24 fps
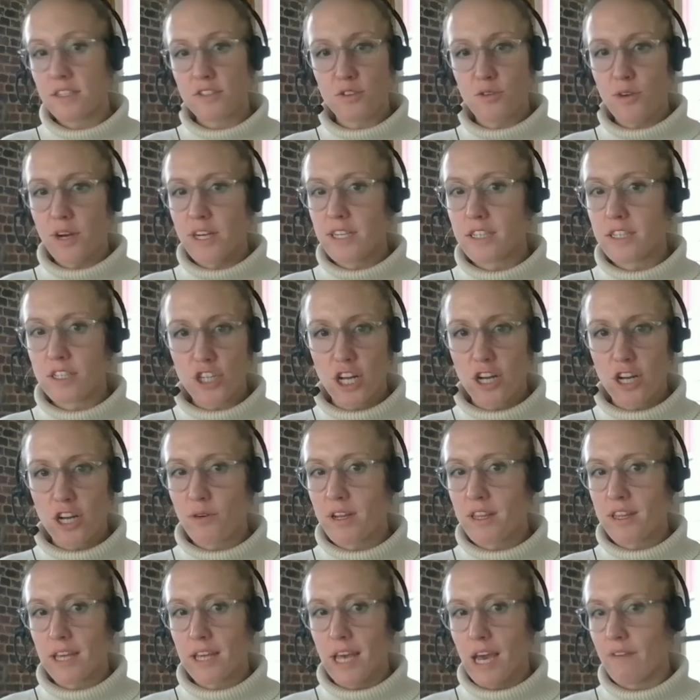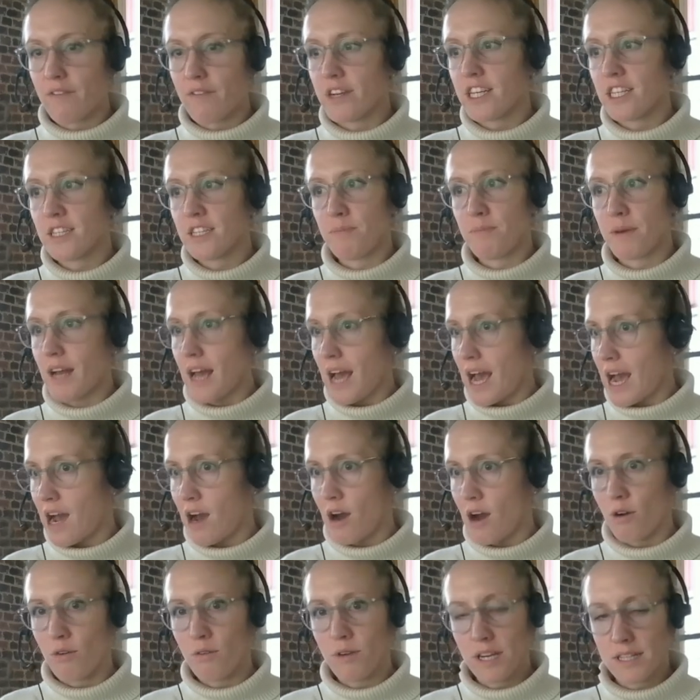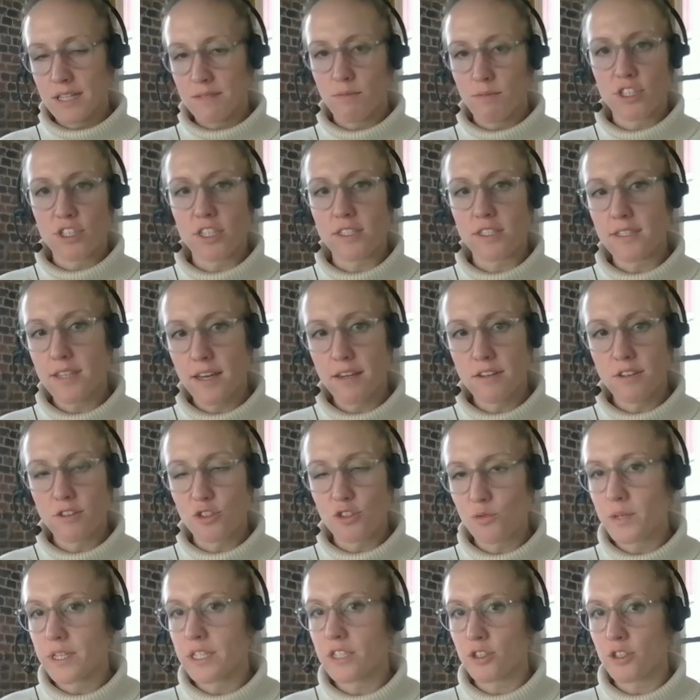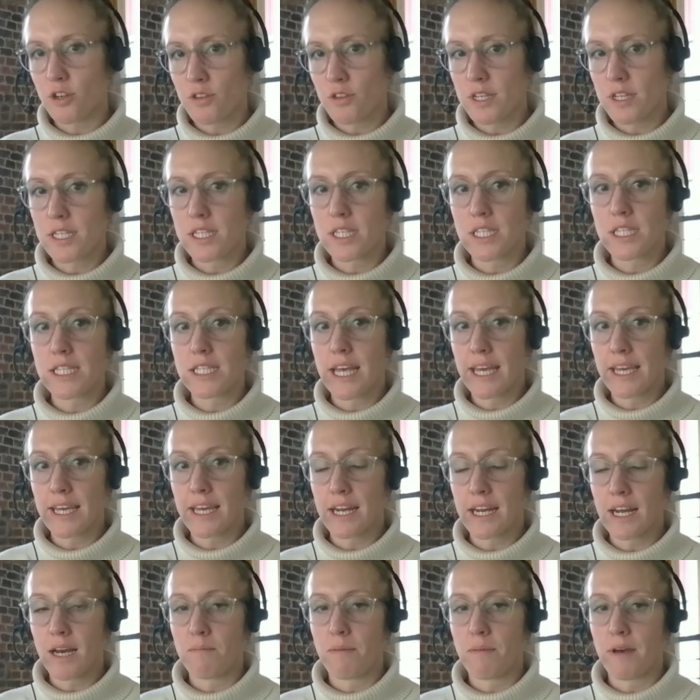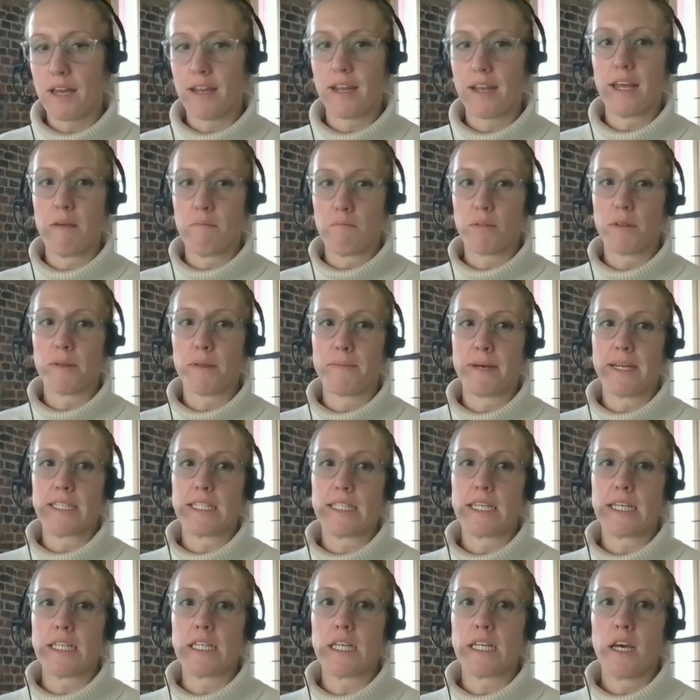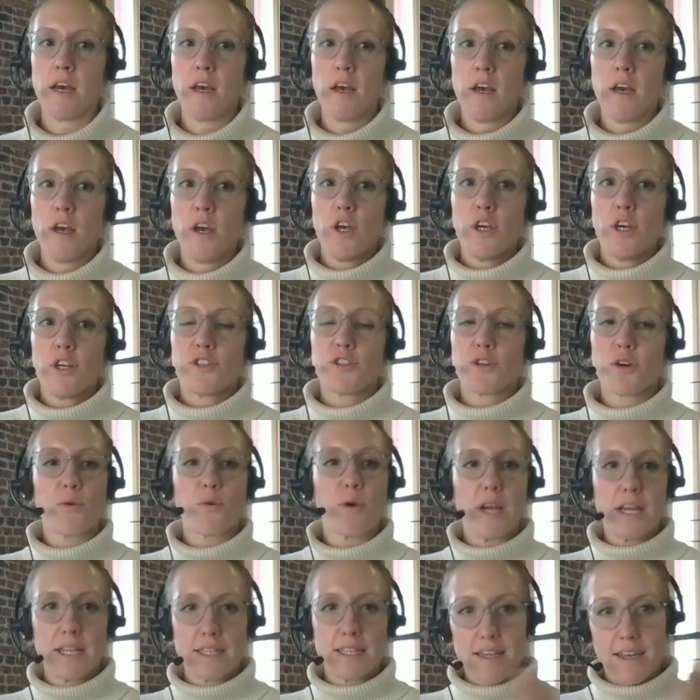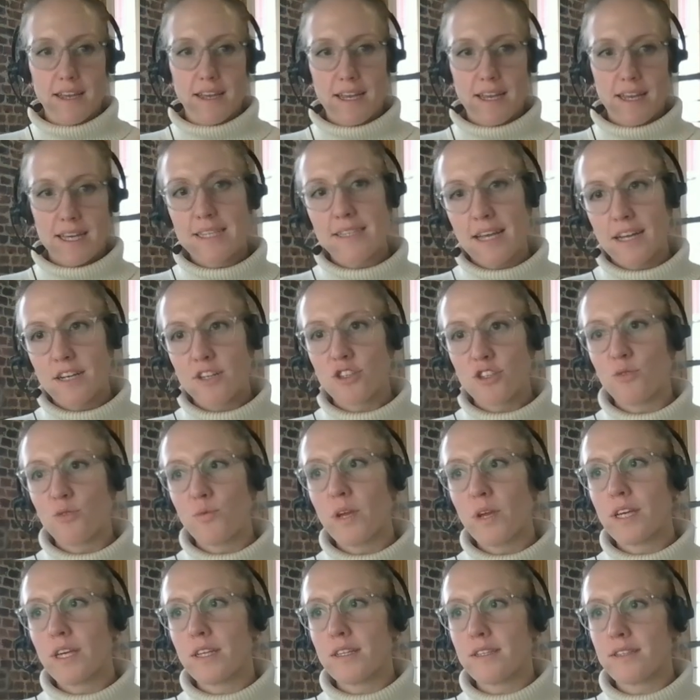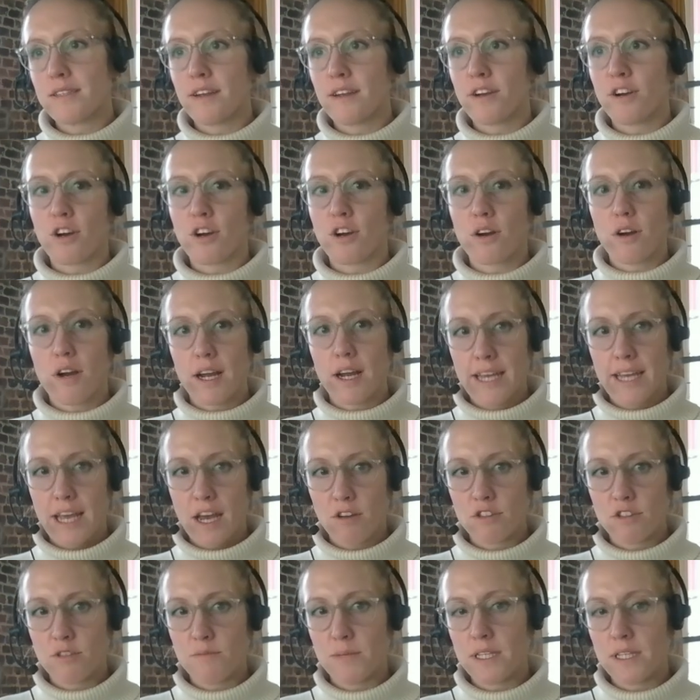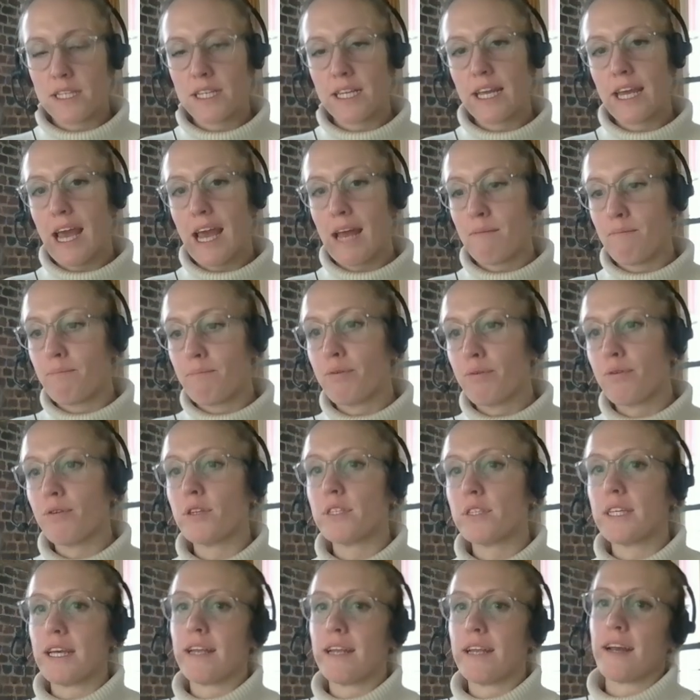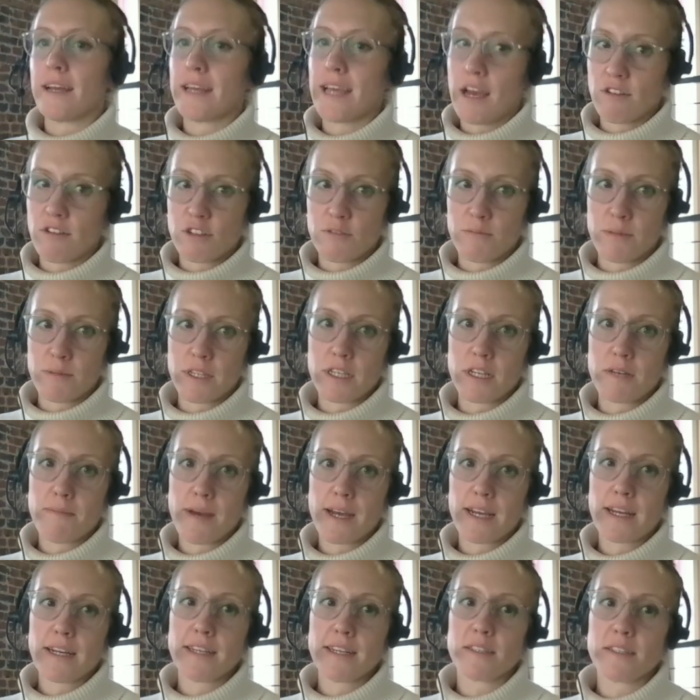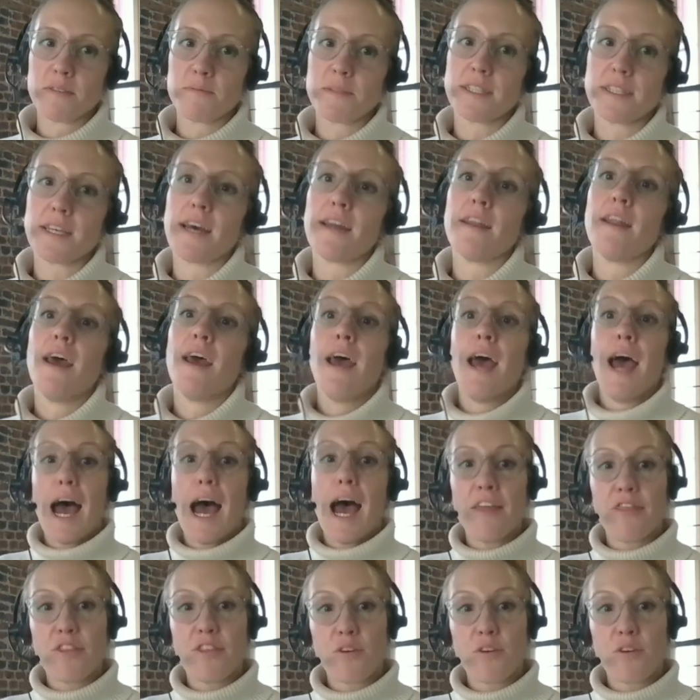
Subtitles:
Because it's great to generate the evidence, but how, as Moishe said, do we ensure this is taken up and implemented? So it's essential we consider accountability and put in accountability mechanisms then